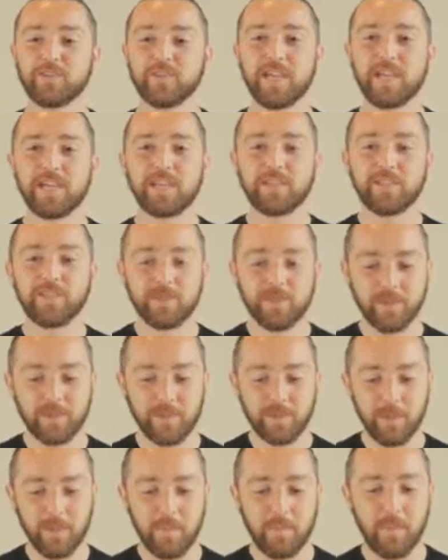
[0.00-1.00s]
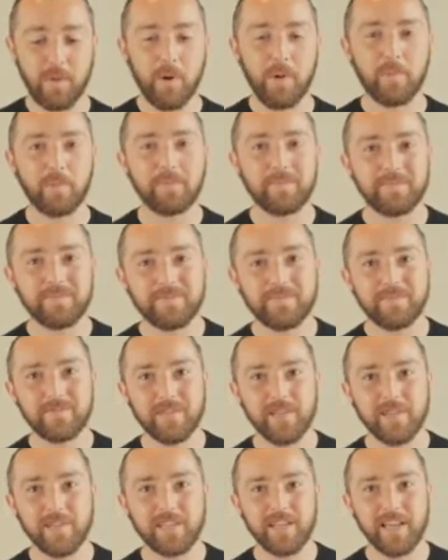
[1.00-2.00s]
change. So boom,
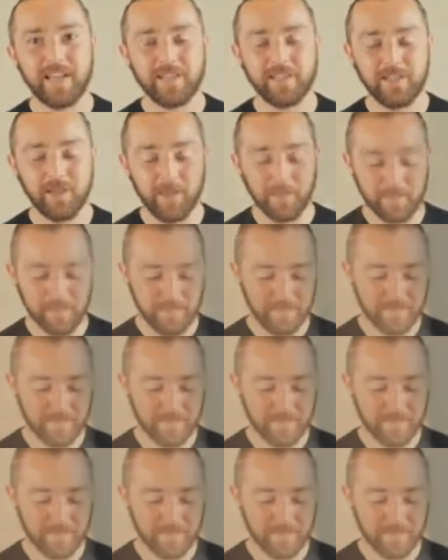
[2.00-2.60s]
just like so.